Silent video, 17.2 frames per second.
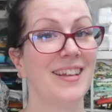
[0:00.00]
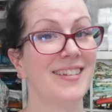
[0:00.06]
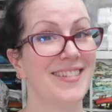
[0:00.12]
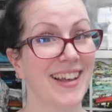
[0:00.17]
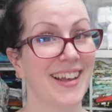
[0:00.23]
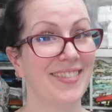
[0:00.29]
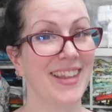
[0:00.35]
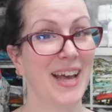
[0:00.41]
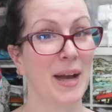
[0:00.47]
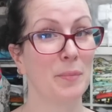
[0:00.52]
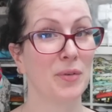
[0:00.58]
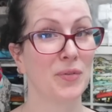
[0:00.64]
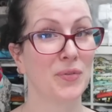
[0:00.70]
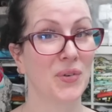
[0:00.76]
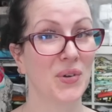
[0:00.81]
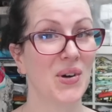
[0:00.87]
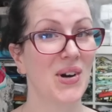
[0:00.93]
Done that
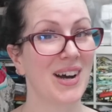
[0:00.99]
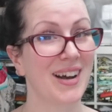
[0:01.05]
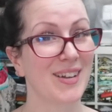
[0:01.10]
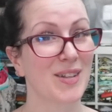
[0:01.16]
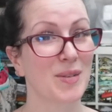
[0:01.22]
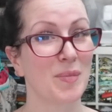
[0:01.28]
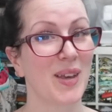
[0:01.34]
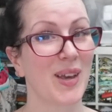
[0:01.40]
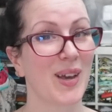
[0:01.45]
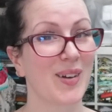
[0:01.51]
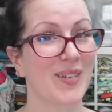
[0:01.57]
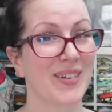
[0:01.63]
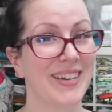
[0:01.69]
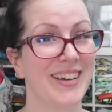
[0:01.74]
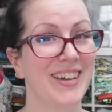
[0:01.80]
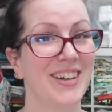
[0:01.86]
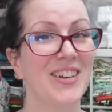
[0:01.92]
before, ask me how
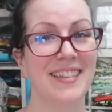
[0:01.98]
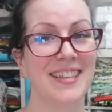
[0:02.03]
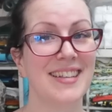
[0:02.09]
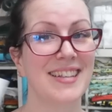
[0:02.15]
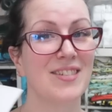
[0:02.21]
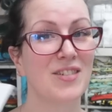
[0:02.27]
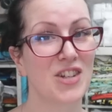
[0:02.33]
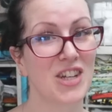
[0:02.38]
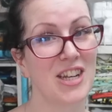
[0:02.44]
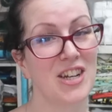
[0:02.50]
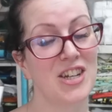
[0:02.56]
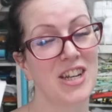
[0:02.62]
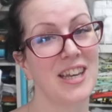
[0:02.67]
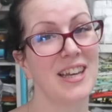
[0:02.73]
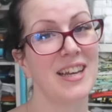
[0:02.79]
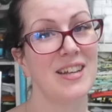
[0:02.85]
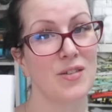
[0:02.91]
I know. This little cheat
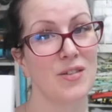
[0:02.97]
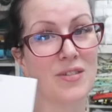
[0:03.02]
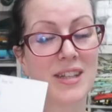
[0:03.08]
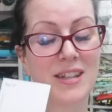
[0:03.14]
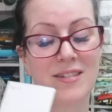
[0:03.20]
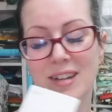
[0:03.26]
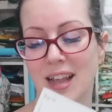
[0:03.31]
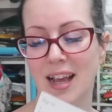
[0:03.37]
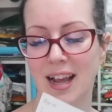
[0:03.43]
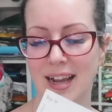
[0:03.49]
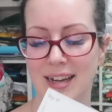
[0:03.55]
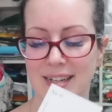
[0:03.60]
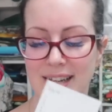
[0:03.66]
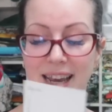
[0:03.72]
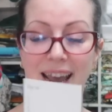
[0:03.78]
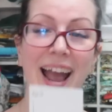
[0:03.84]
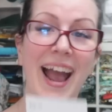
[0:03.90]
sheet is really, really
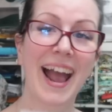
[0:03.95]
handy.